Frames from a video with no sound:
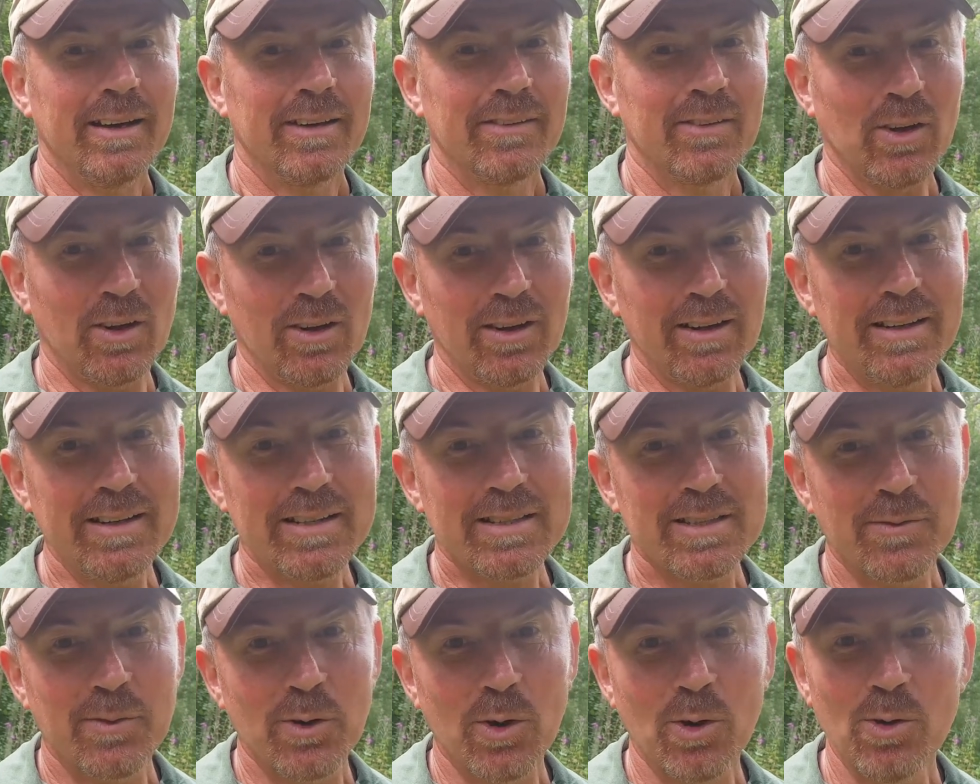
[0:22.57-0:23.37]
not
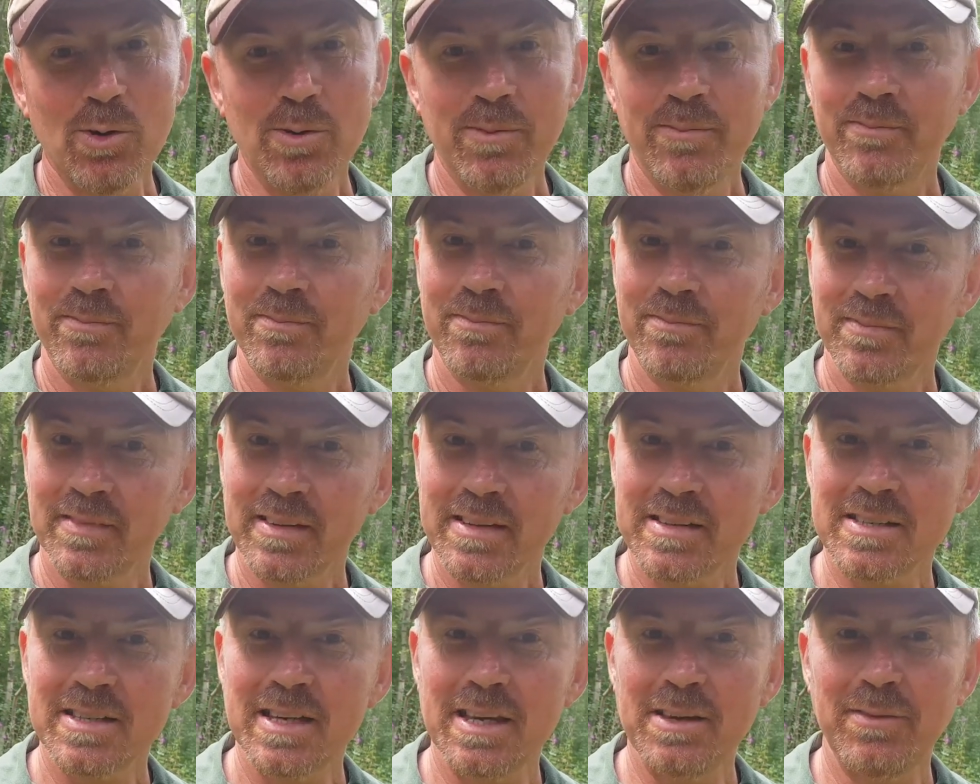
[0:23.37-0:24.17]
least of all
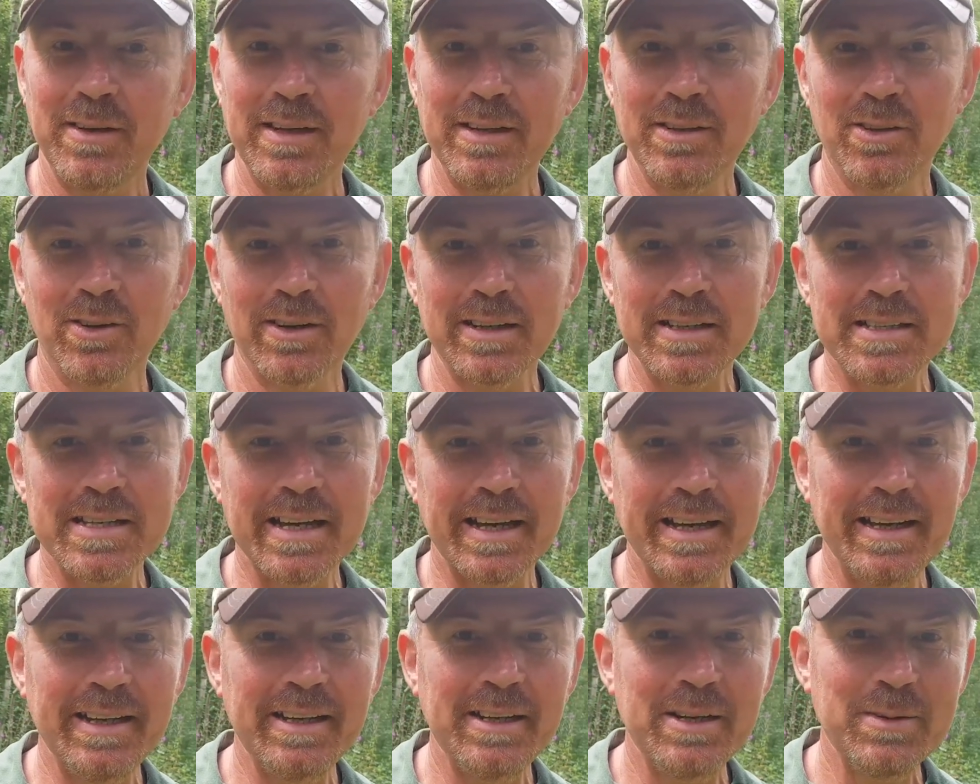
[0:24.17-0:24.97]

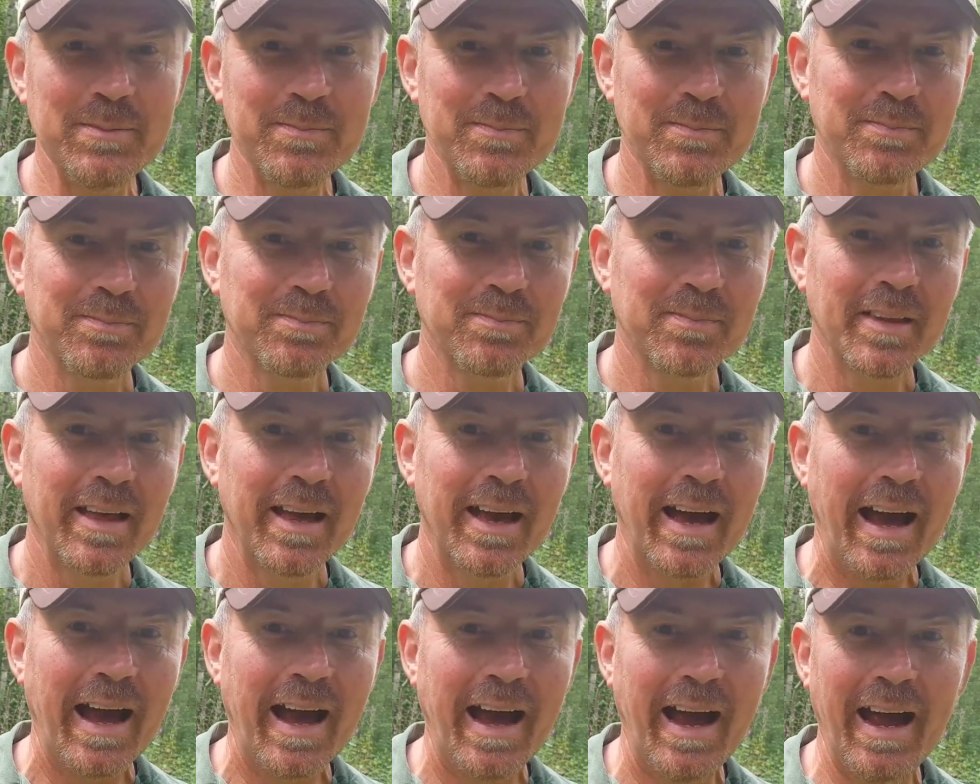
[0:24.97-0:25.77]
CV19
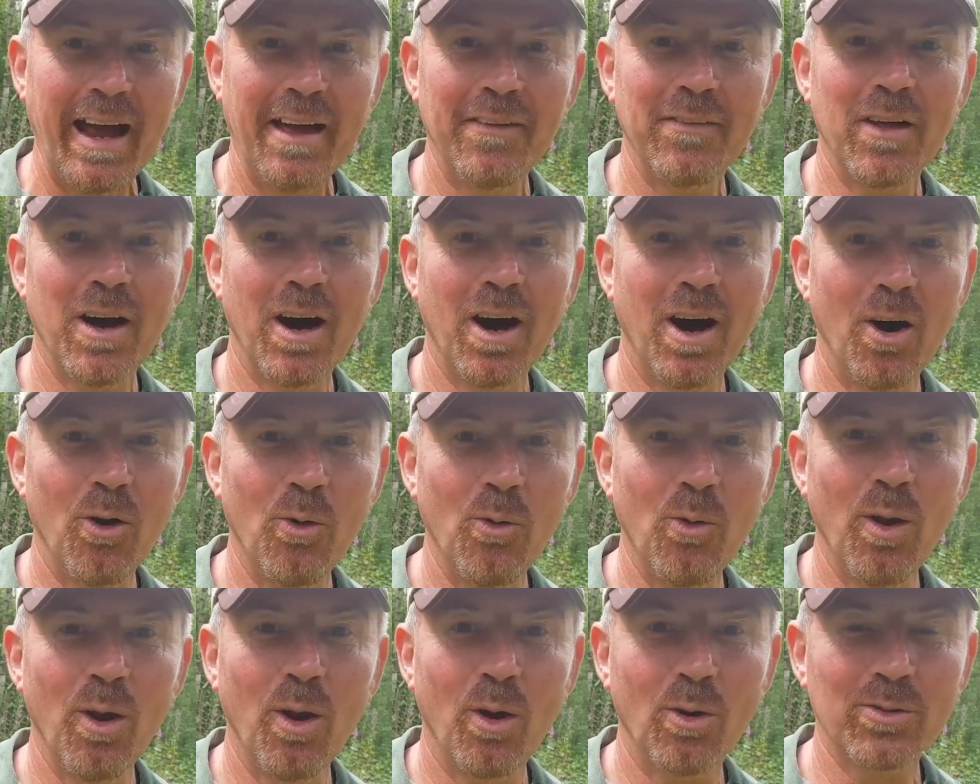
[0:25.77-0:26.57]
and the
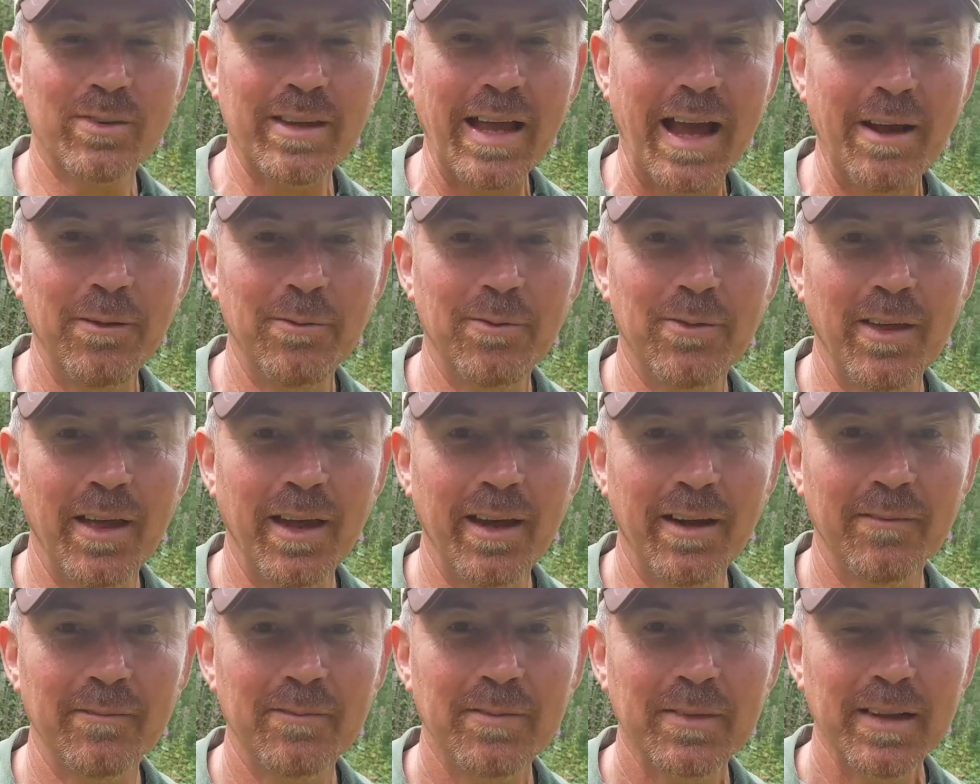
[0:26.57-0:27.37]
whole lockdown
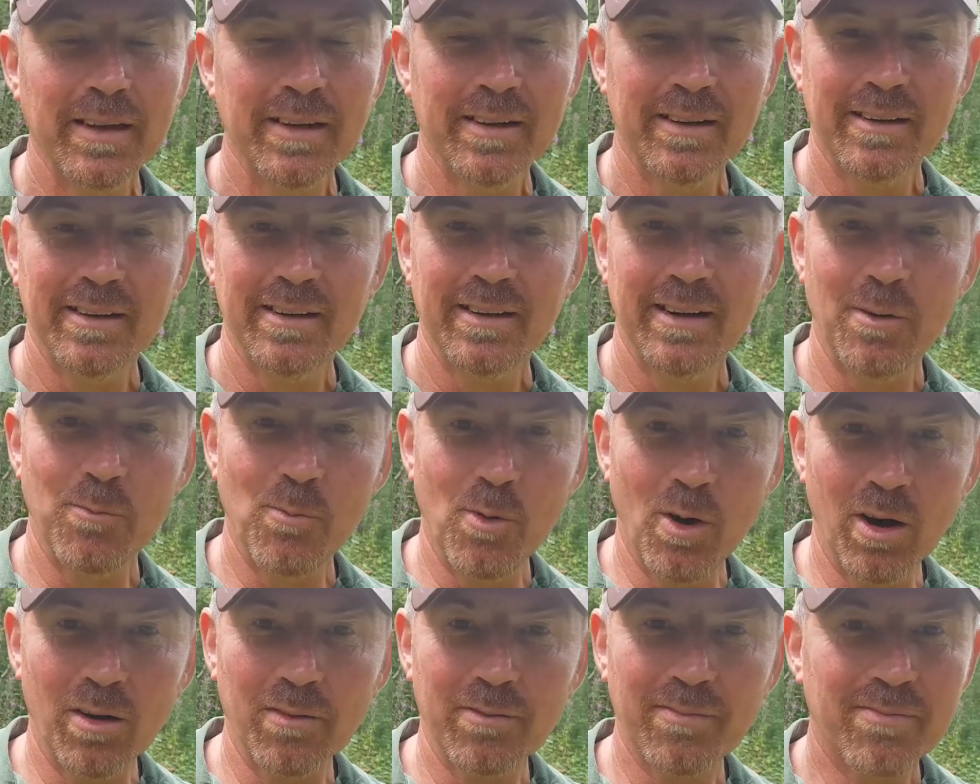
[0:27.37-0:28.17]
thing, and
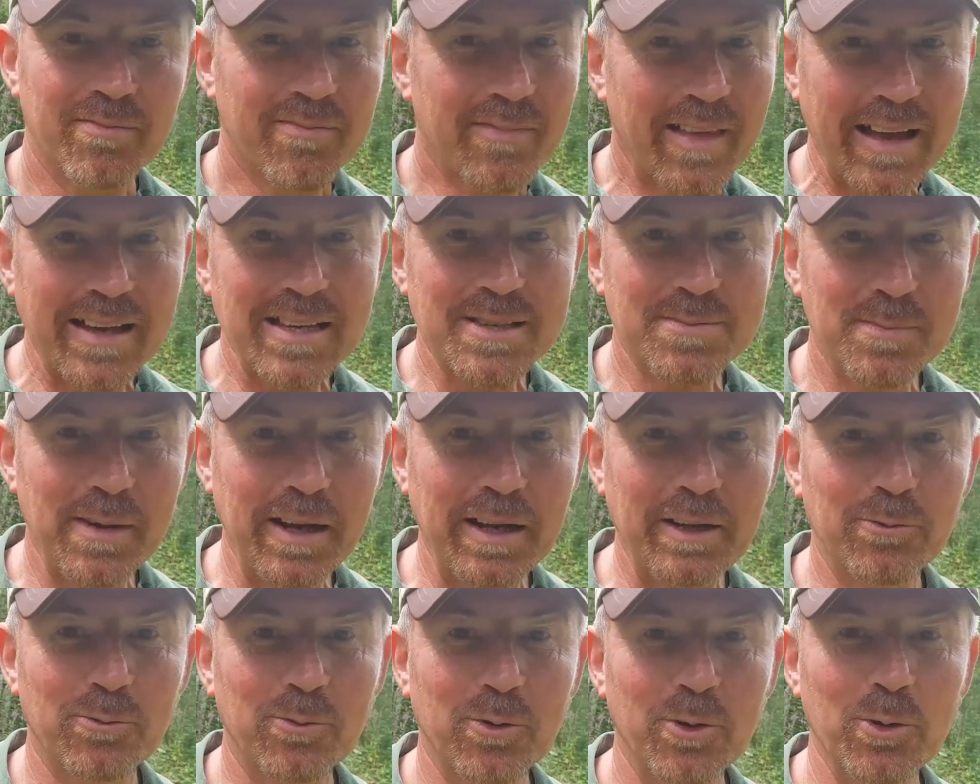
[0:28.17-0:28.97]
what that's
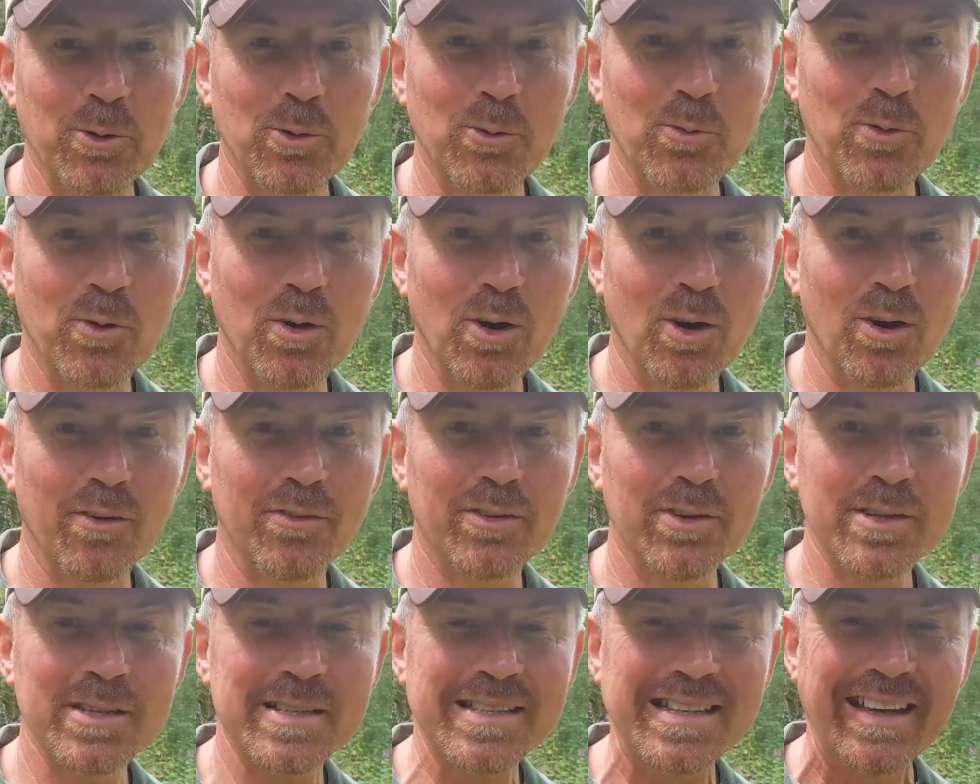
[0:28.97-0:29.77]
meant for an awful lot of
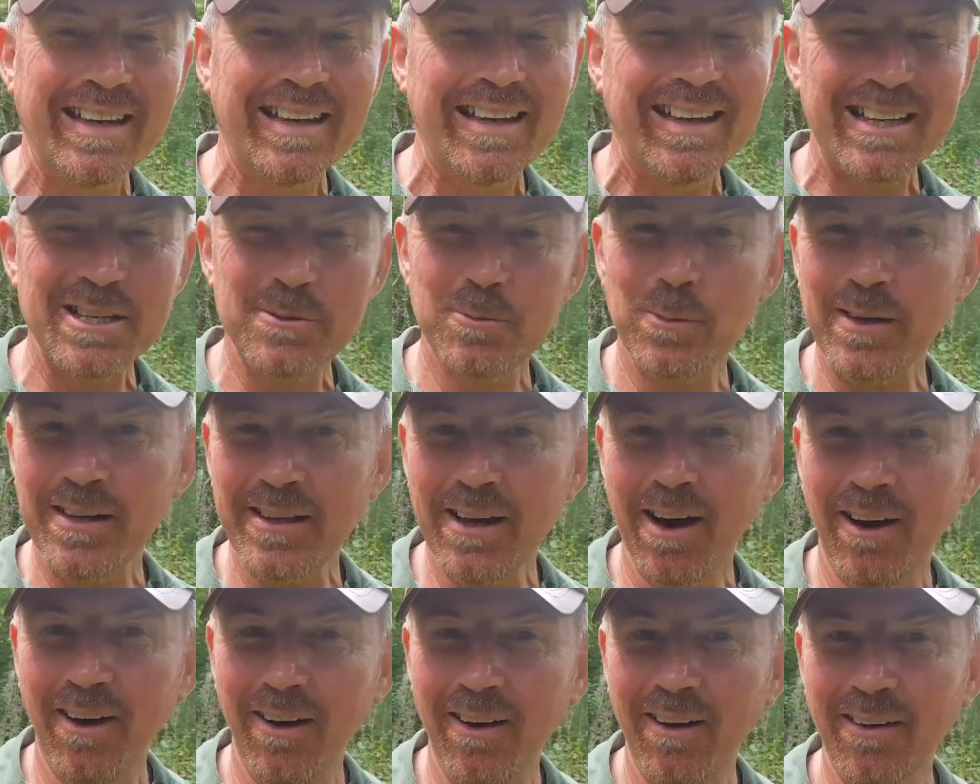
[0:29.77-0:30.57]
us is we
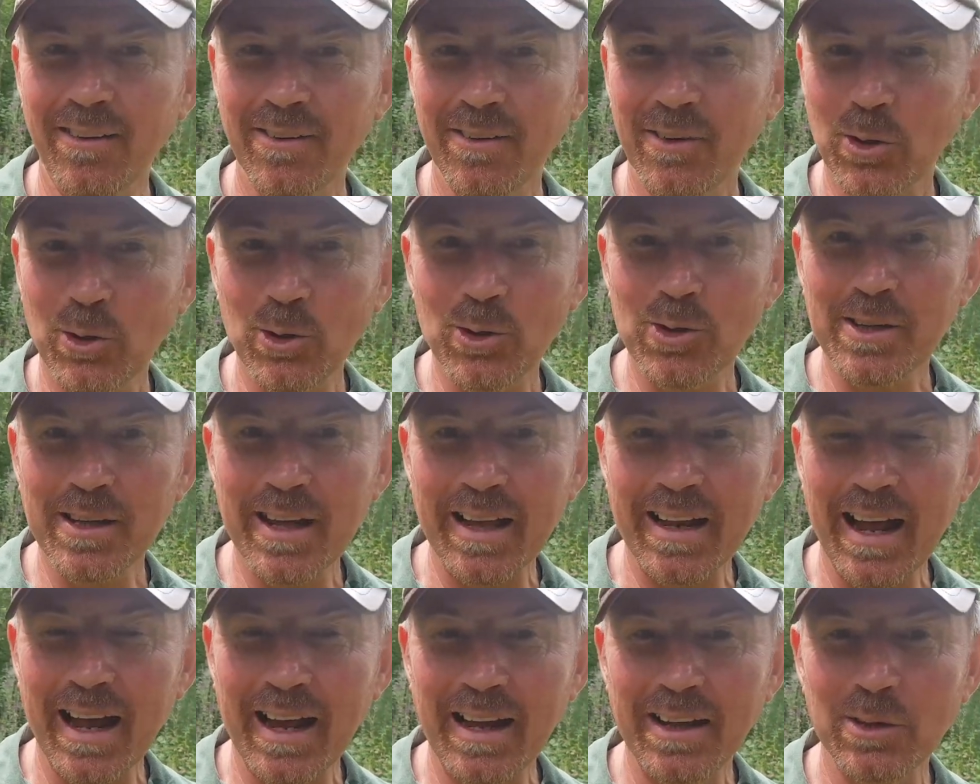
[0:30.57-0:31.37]
couldn't
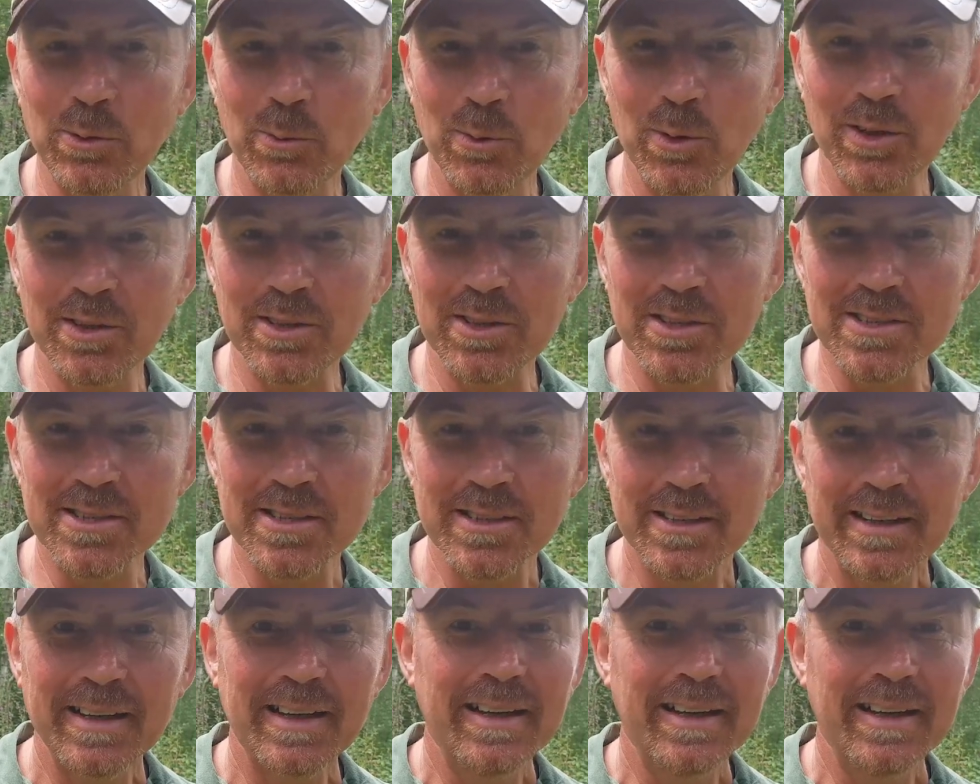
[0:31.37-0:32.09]
get out in the woods